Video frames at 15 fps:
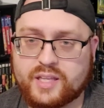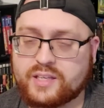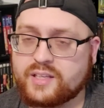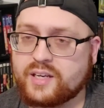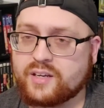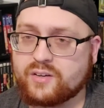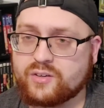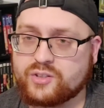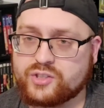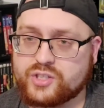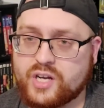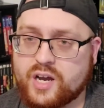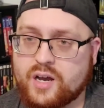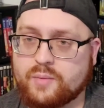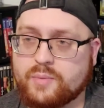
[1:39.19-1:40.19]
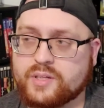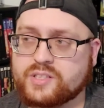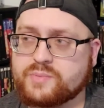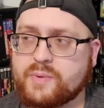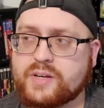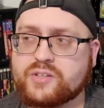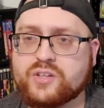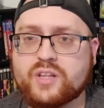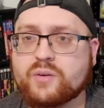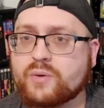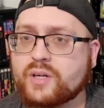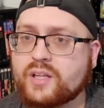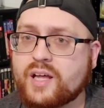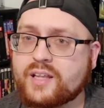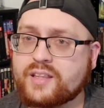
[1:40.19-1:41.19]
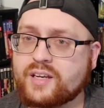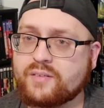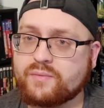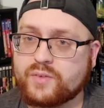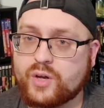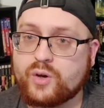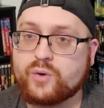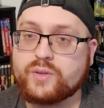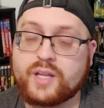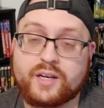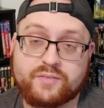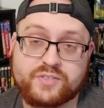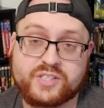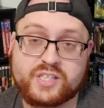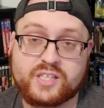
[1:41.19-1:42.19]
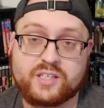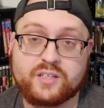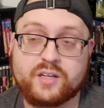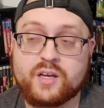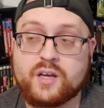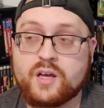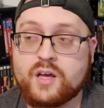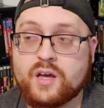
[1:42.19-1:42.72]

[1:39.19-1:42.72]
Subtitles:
That did a good job, especially there were a lot that I've known that I've seen.